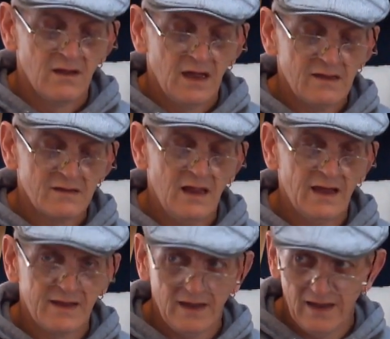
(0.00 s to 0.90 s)
It's
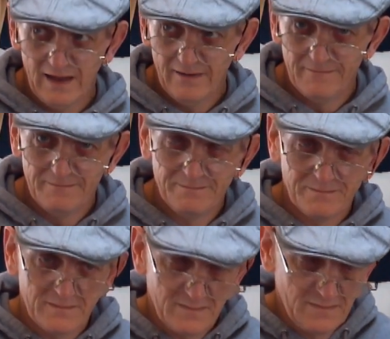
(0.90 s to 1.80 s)
like a
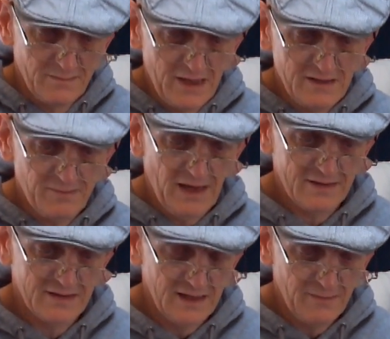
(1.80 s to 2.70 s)
piece of
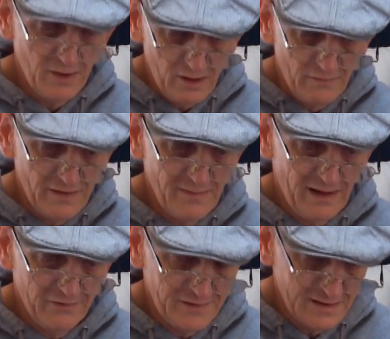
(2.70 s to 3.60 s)
plastic you put over the
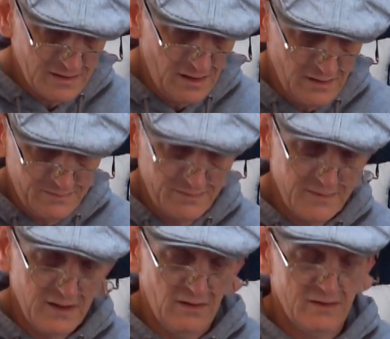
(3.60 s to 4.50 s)
mouth, and it's got a,
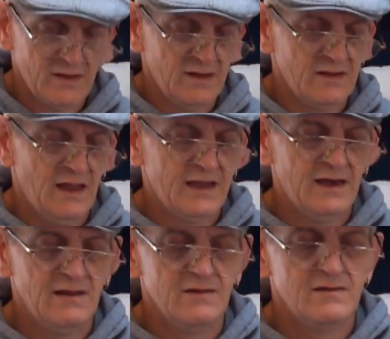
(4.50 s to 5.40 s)
you know, it's like a
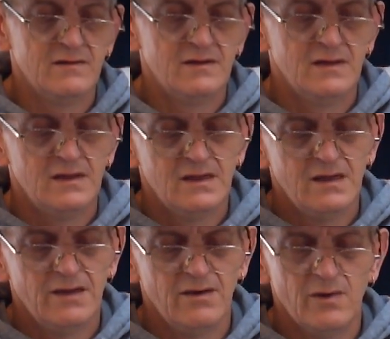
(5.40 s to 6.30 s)
little,
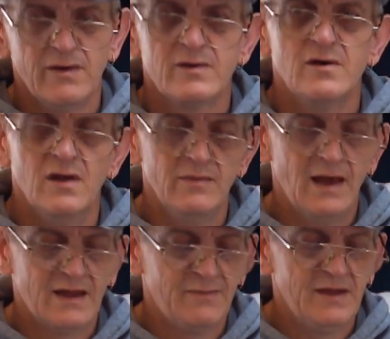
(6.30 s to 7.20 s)
I don't know what you'd call it, but
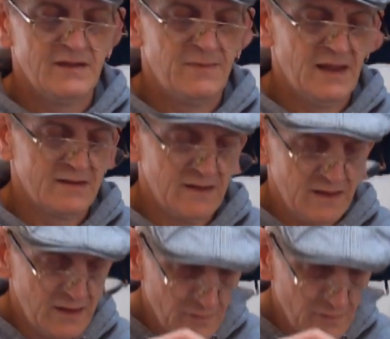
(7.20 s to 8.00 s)
like a piece of plastic that you